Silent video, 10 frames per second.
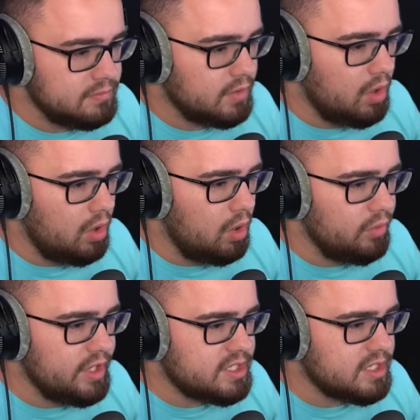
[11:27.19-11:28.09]
Oh,
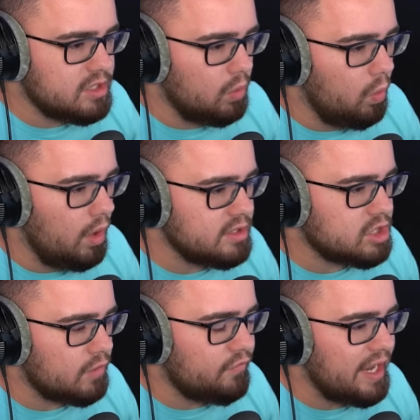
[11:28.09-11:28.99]
this is the one
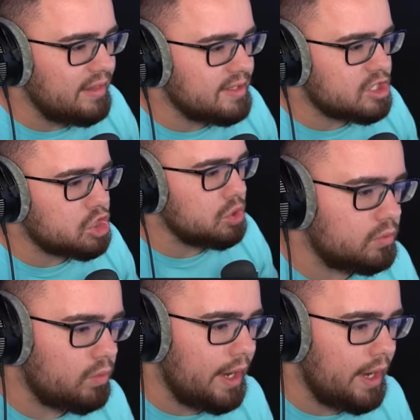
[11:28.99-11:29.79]
surveillance suit right